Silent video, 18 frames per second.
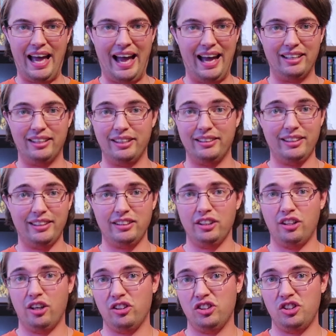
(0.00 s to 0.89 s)
And it
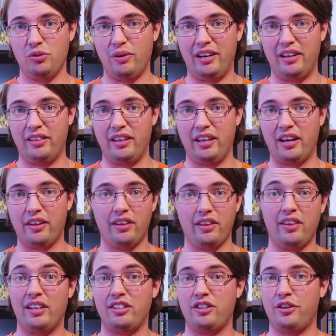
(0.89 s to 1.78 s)
doesn't cost you anything
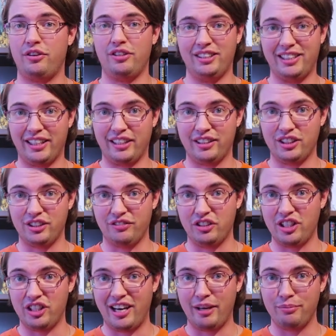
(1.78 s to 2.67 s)
other than 30 seconds of
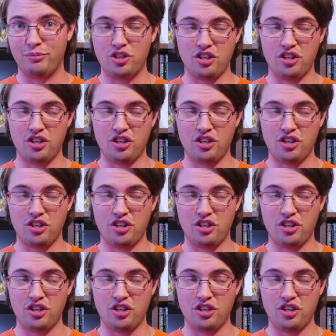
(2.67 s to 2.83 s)
your time,